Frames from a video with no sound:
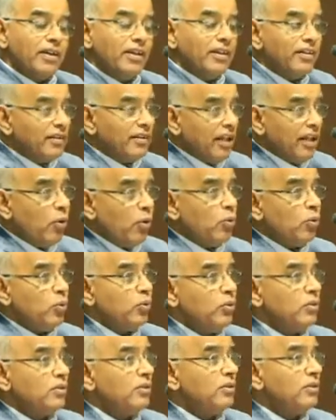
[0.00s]
Now,
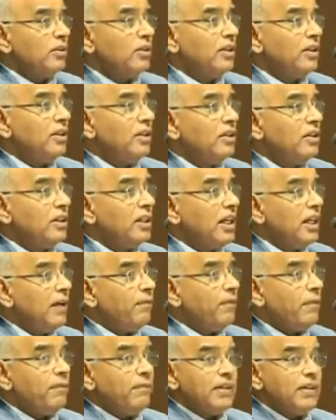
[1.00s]

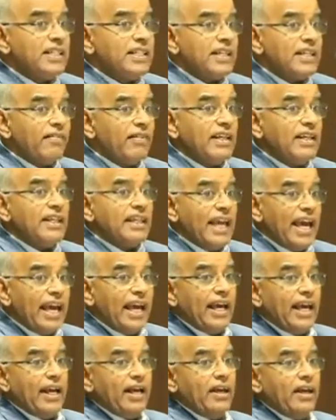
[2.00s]

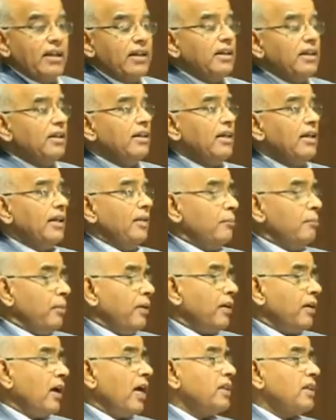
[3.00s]
357A,
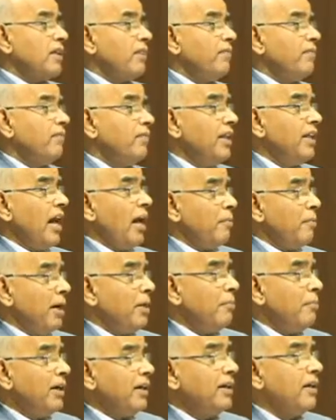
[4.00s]
because of the
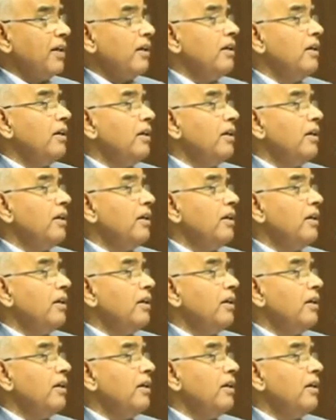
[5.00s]
amendment